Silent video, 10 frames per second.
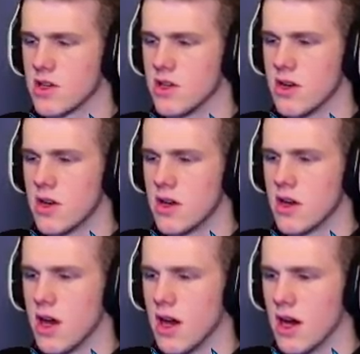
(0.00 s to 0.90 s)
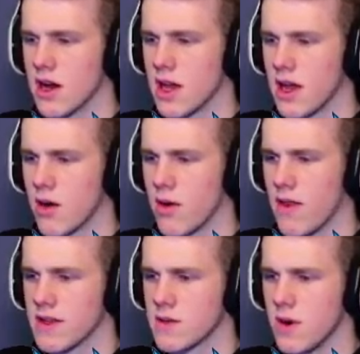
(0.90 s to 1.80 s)
urchin. Okay, get
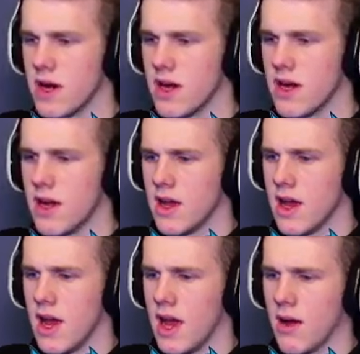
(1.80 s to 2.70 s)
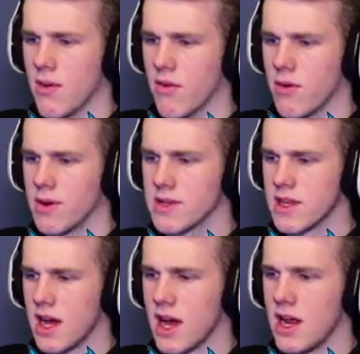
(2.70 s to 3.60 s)
around this way. And we've already been
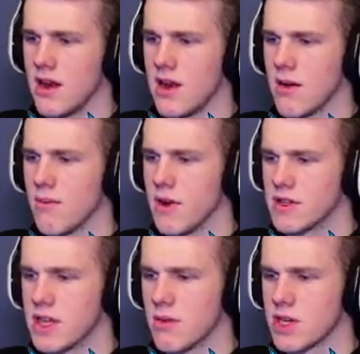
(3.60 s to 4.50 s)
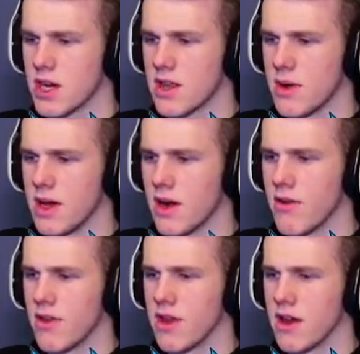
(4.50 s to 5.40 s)
inside, but just double checking that we got
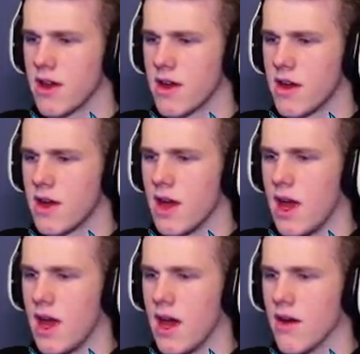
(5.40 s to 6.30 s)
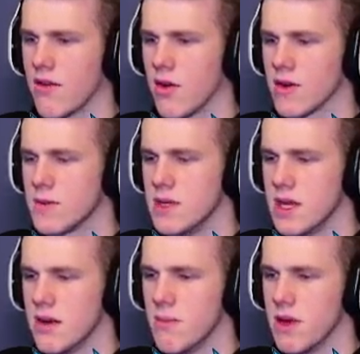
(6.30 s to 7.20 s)
everything. And of course we
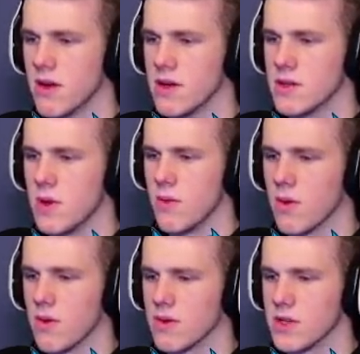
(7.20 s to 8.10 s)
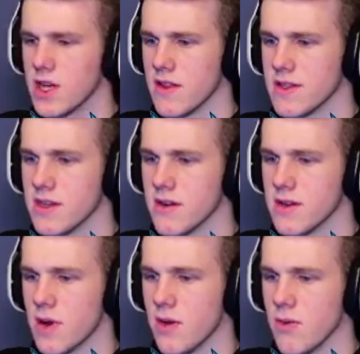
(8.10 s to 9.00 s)
did, because we were just on the
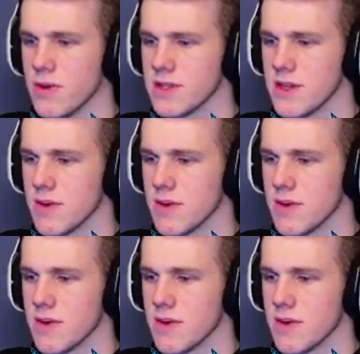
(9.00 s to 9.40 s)
series, but we missed